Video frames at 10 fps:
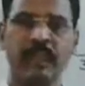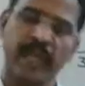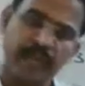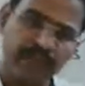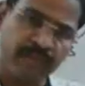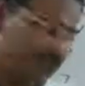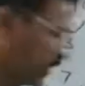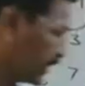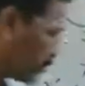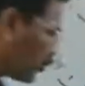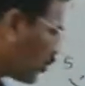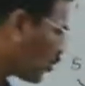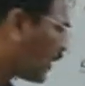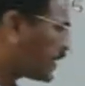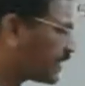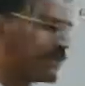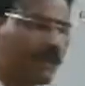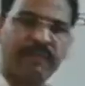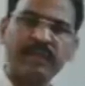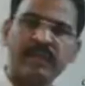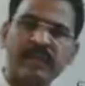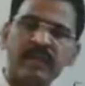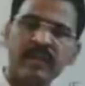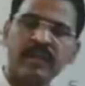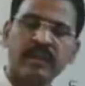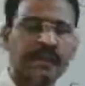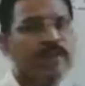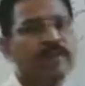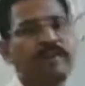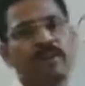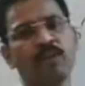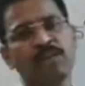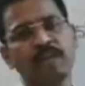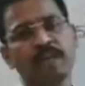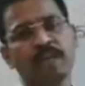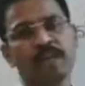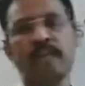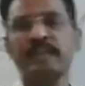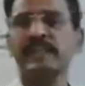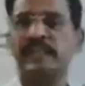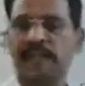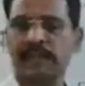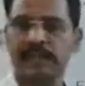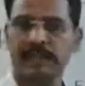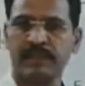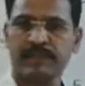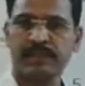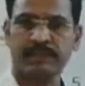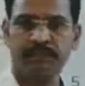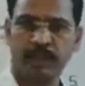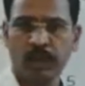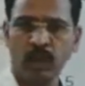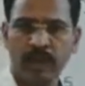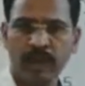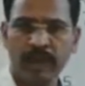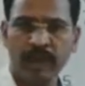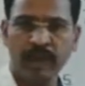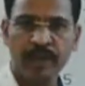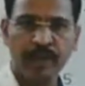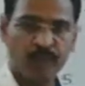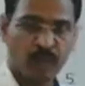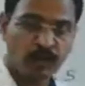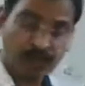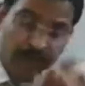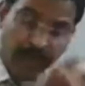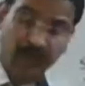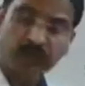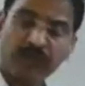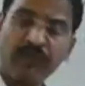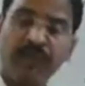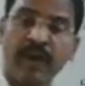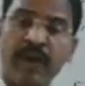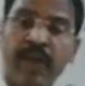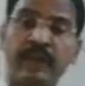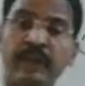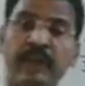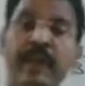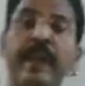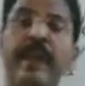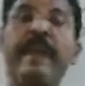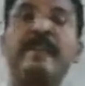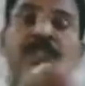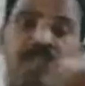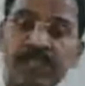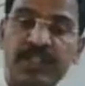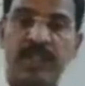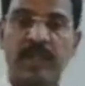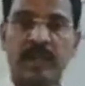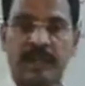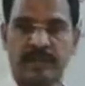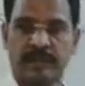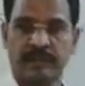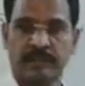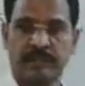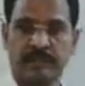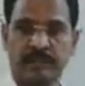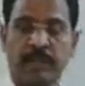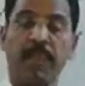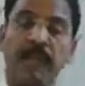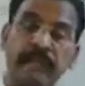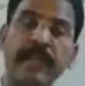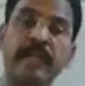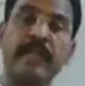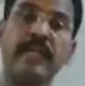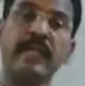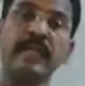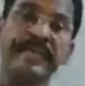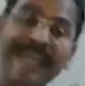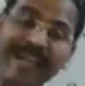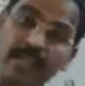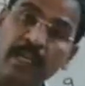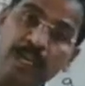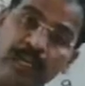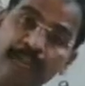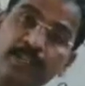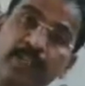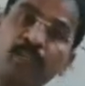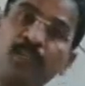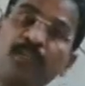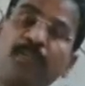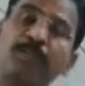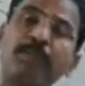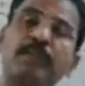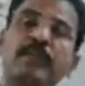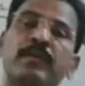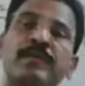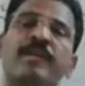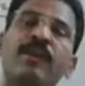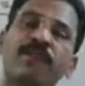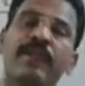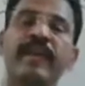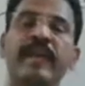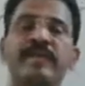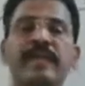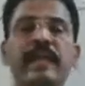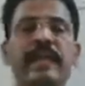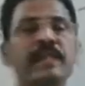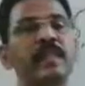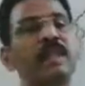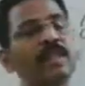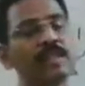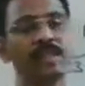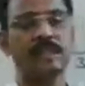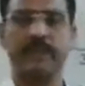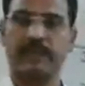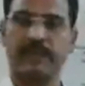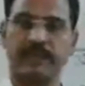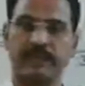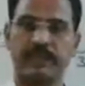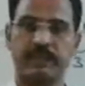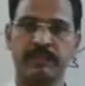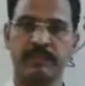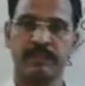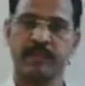If there is no relation between, then we cannot say it is a sequence. Okay, so when we find the next term, then that collection of numbers we can say it is a sequence.